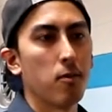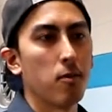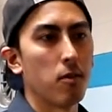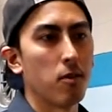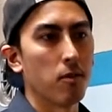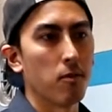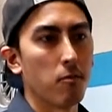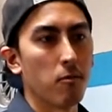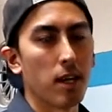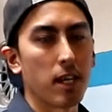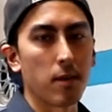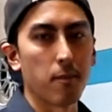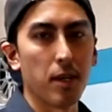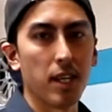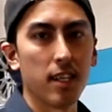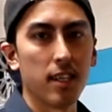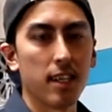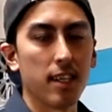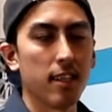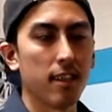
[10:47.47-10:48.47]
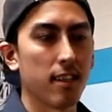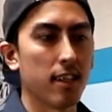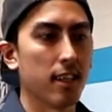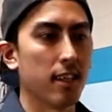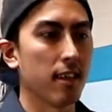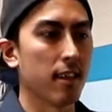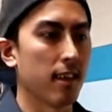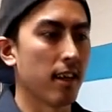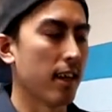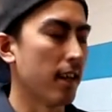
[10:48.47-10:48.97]
or recommend
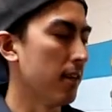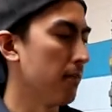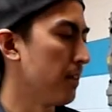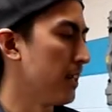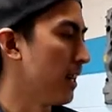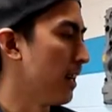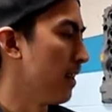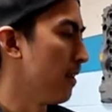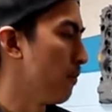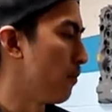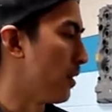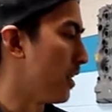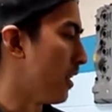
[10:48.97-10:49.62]
anything ahead of time,